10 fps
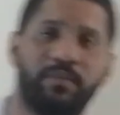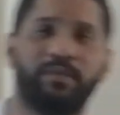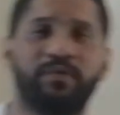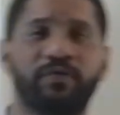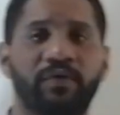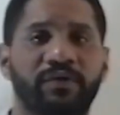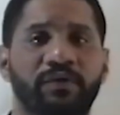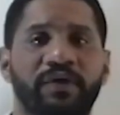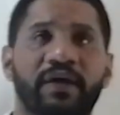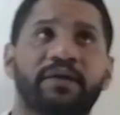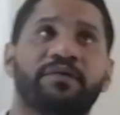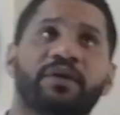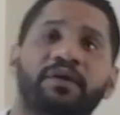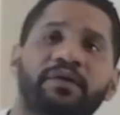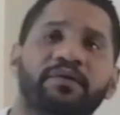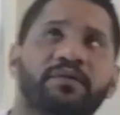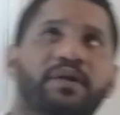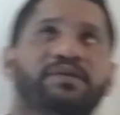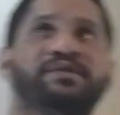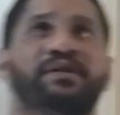But before doing anything,
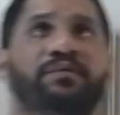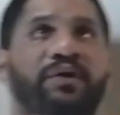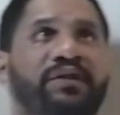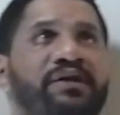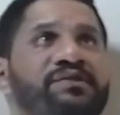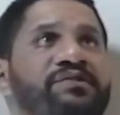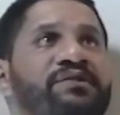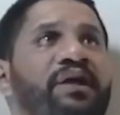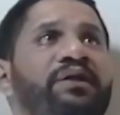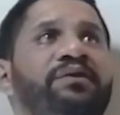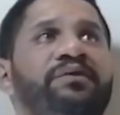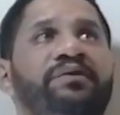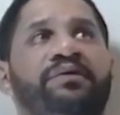let's see what guessers tell you.